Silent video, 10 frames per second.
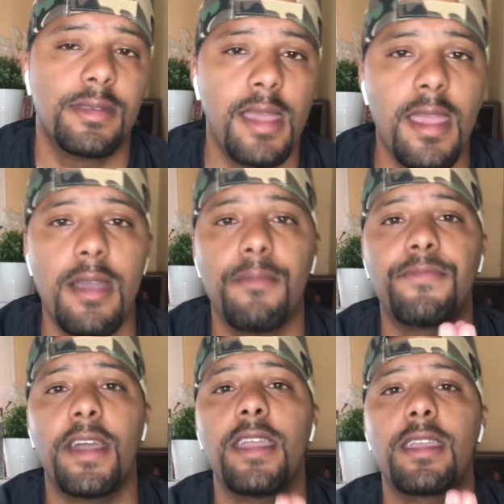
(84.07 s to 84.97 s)
Damn,
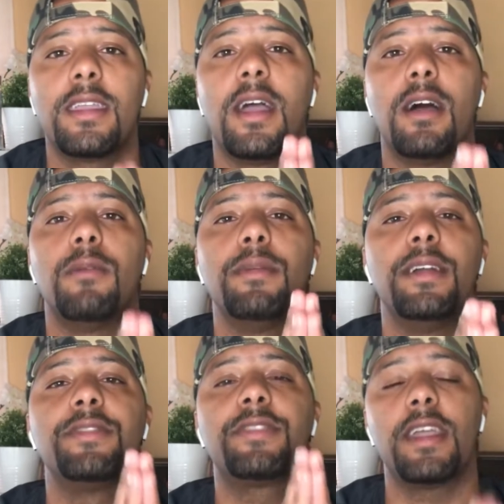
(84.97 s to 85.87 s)
thank y'all,
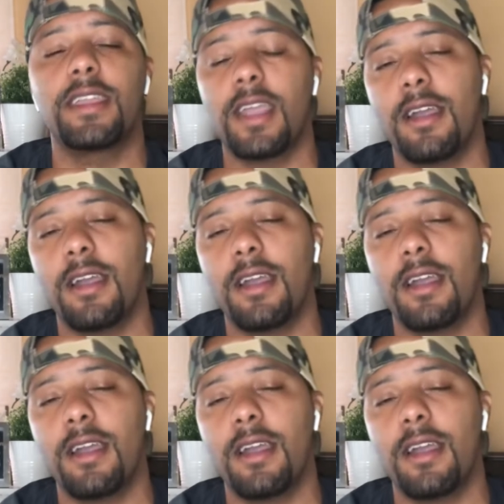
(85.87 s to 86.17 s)
man. Thank y'all.